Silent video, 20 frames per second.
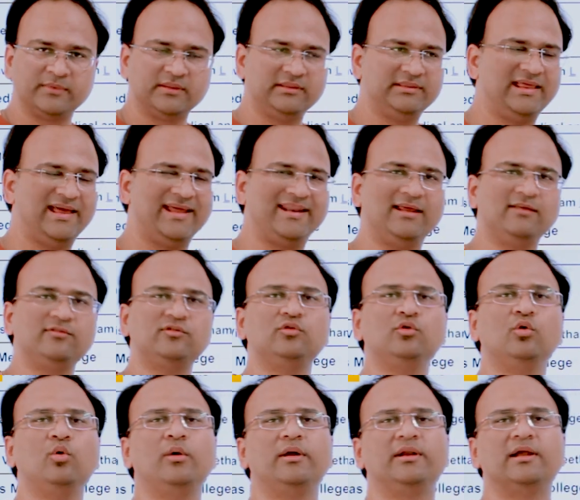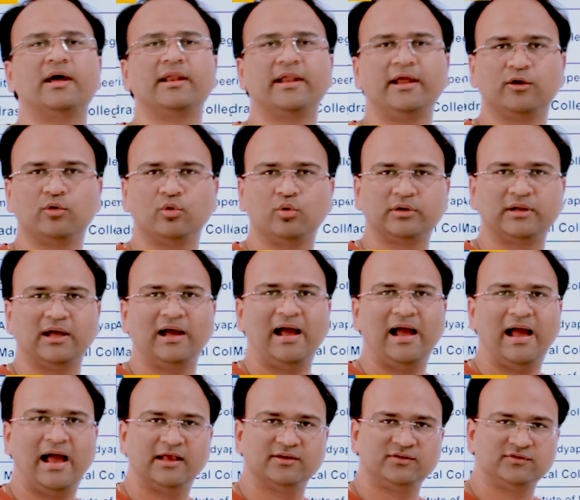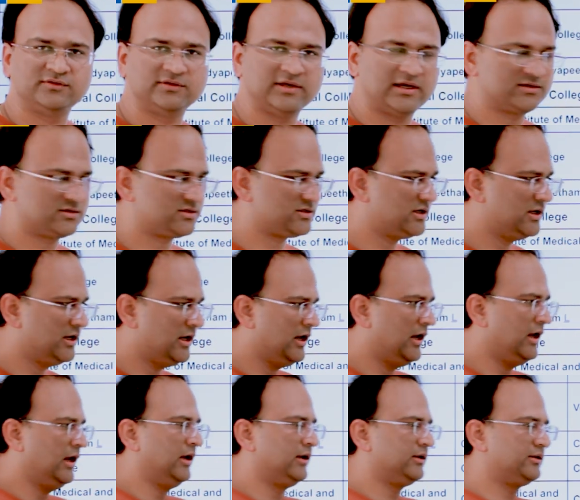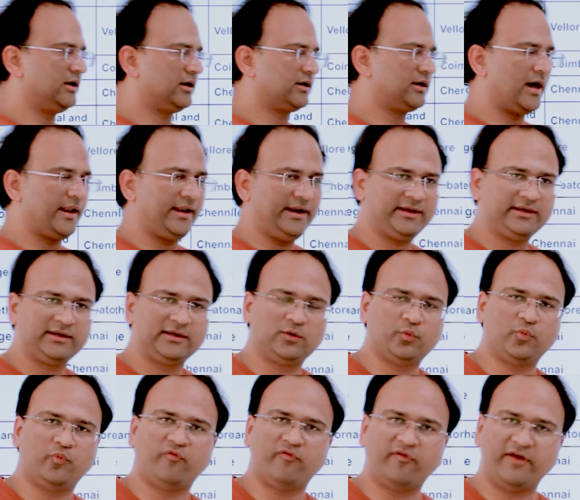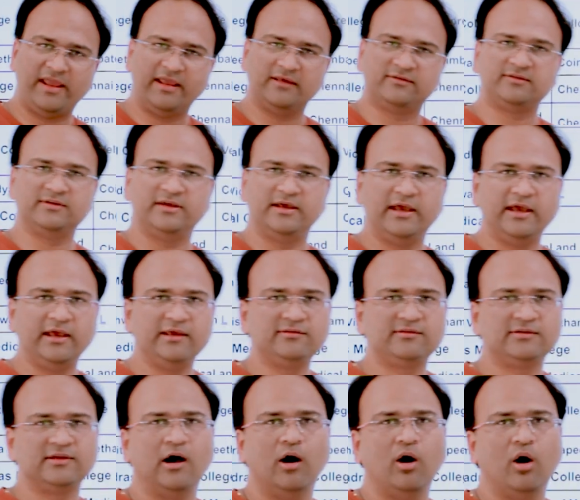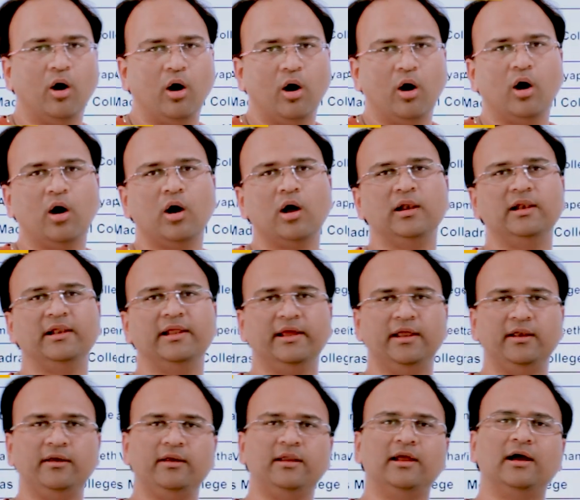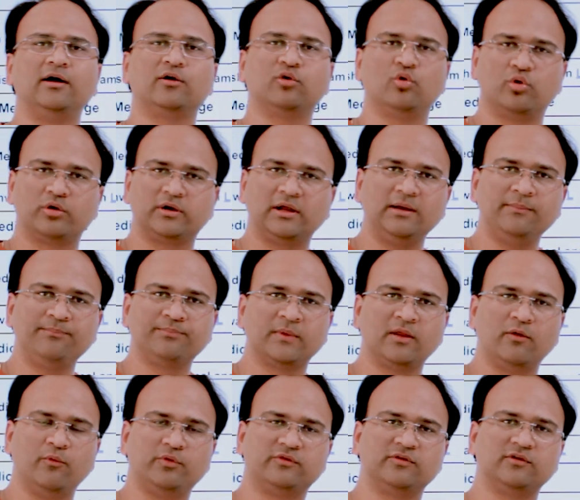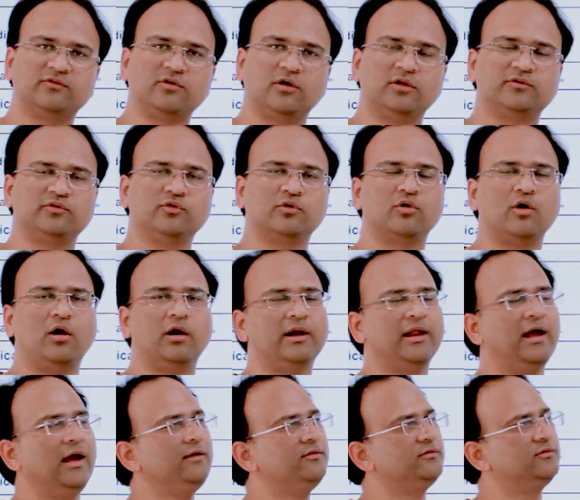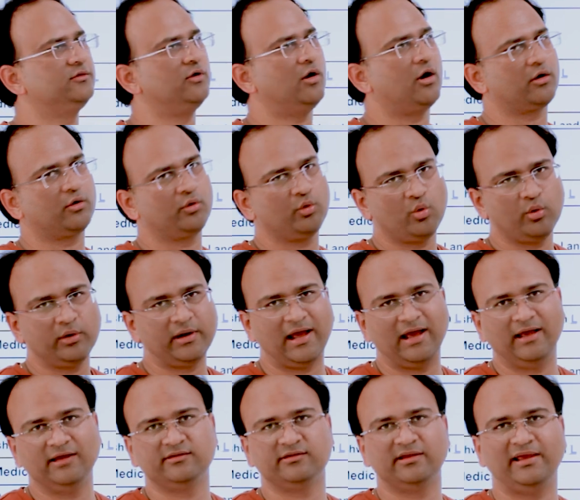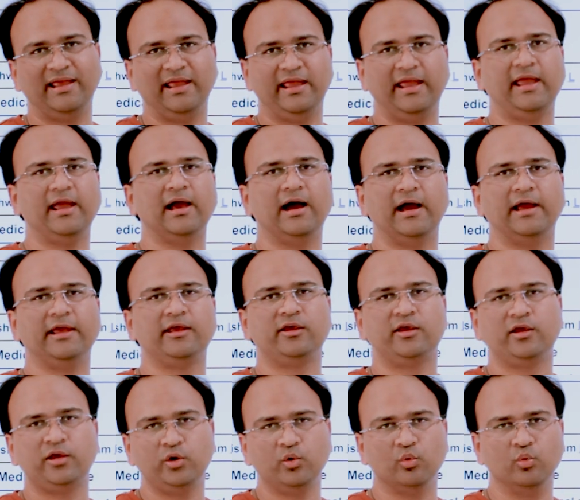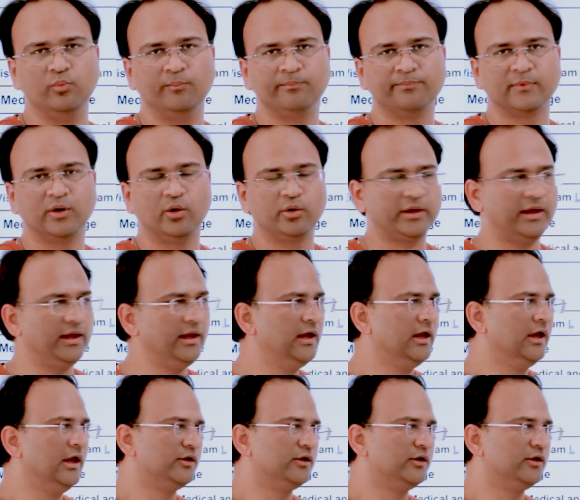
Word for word: There is no NRI quota as such. The correct phrase is all India quota, which is also called as or known as AIQ. Okay.